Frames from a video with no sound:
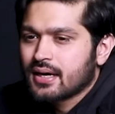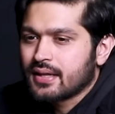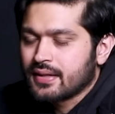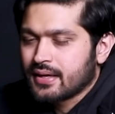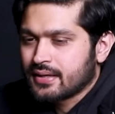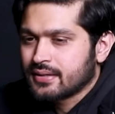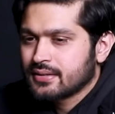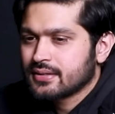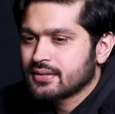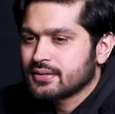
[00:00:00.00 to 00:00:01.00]
And
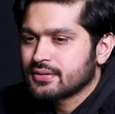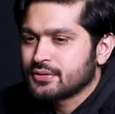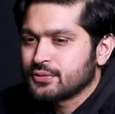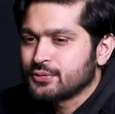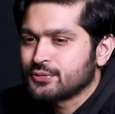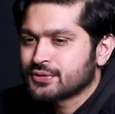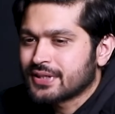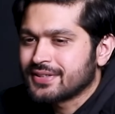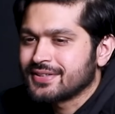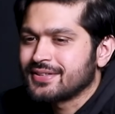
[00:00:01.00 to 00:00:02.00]
then you
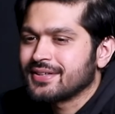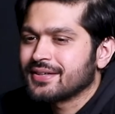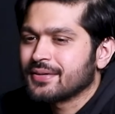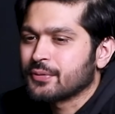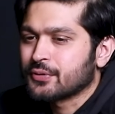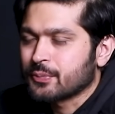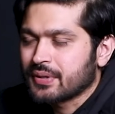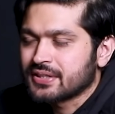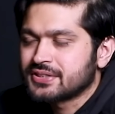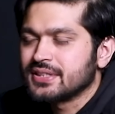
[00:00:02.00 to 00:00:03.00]
studied with your
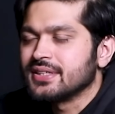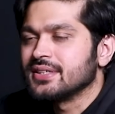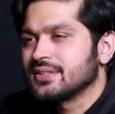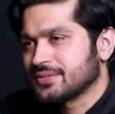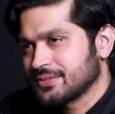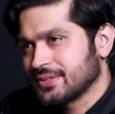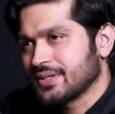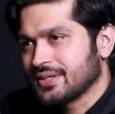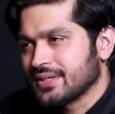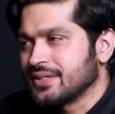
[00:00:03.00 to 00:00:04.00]
PhD
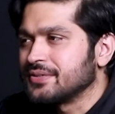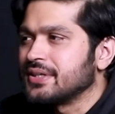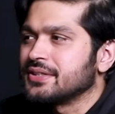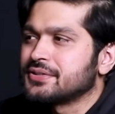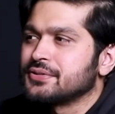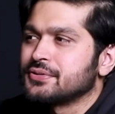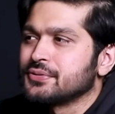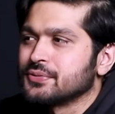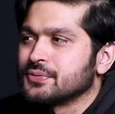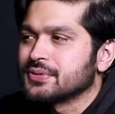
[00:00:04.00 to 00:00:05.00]
in relation
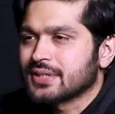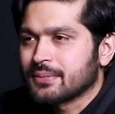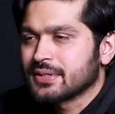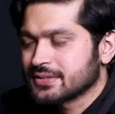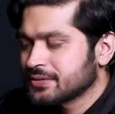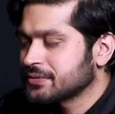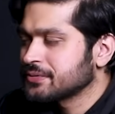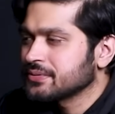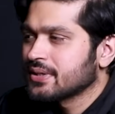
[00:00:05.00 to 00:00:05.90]
to Islamization.